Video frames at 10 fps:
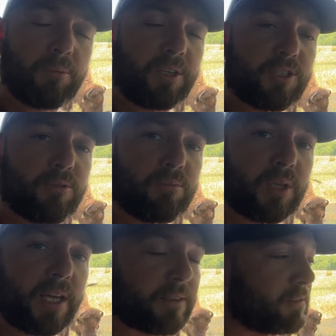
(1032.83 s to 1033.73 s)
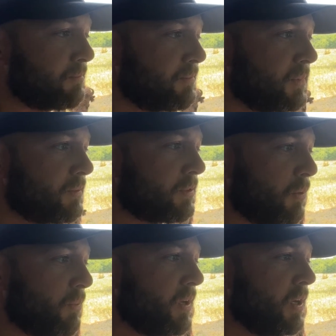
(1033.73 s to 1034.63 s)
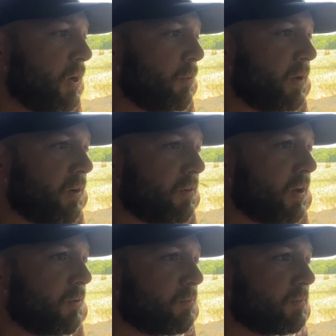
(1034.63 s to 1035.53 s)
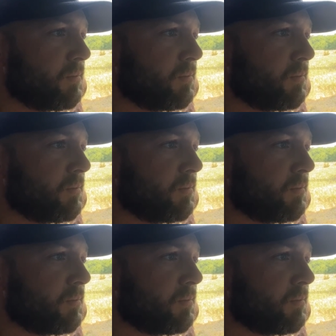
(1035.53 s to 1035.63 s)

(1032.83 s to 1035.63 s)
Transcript: be shooting blanks, so we don't know,